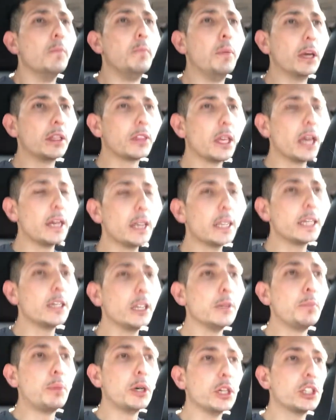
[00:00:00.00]
but then
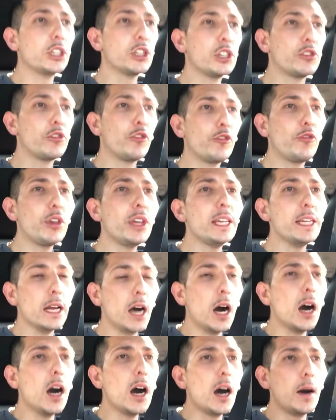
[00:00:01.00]
he puts his feet
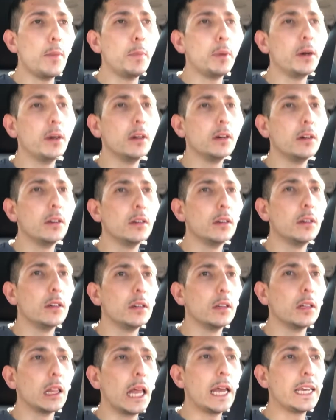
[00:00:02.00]
up
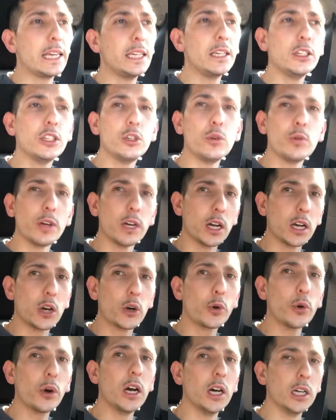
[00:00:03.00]
like he's doing a
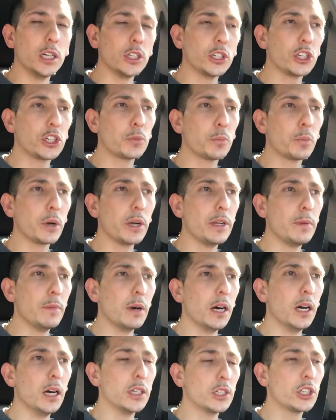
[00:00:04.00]
crunch pretty
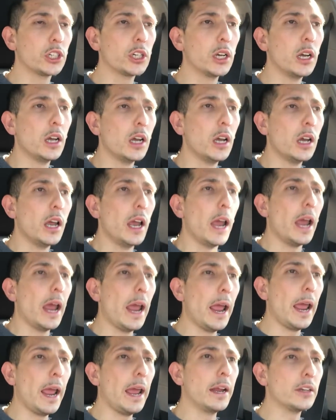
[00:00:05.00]
much.
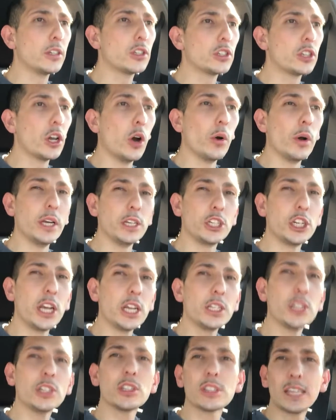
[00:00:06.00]
And so it
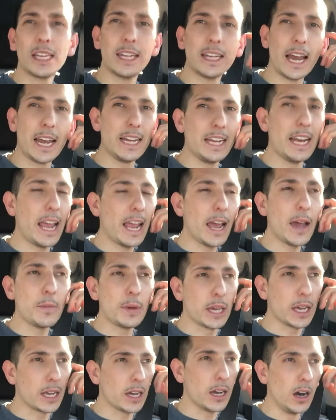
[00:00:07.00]
changes the
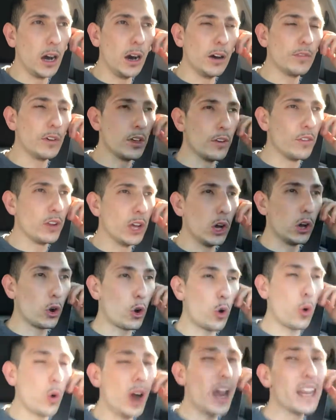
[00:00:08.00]
dynamic of it
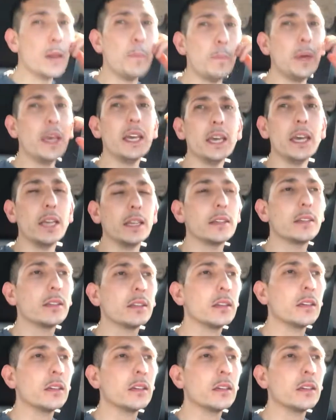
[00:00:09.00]
quite a bit.